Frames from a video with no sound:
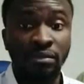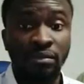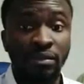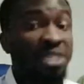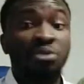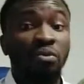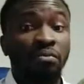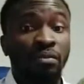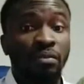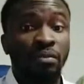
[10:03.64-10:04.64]
Simple.
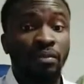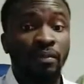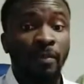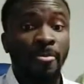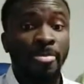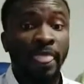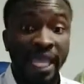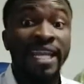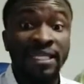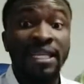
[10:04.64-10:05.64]

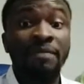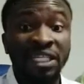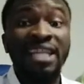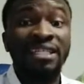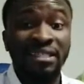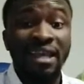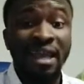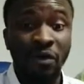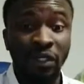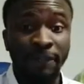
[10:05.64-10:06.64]
In Islam, challenge is
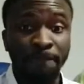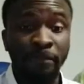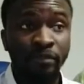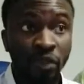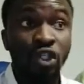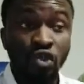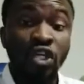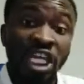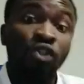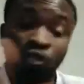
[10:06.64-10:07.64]
allowed. You
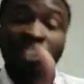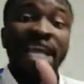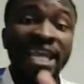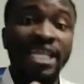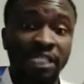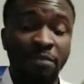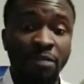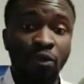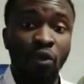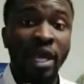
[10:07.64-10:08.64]
need to challenge
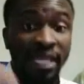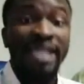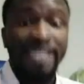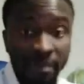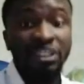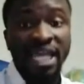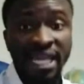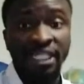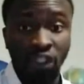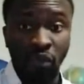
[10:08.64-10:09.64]
people and let them
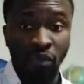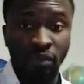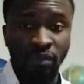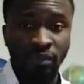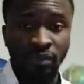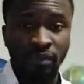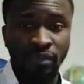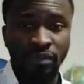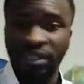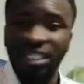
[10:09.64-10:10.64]
challenge you.
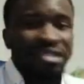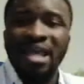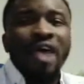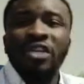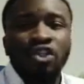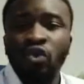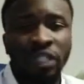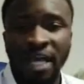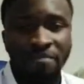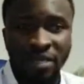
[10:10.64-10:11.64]
This is how the
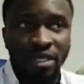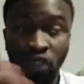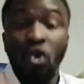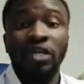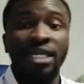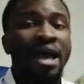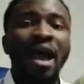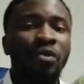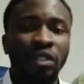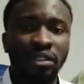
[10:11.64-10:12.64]
truth can be sorted out.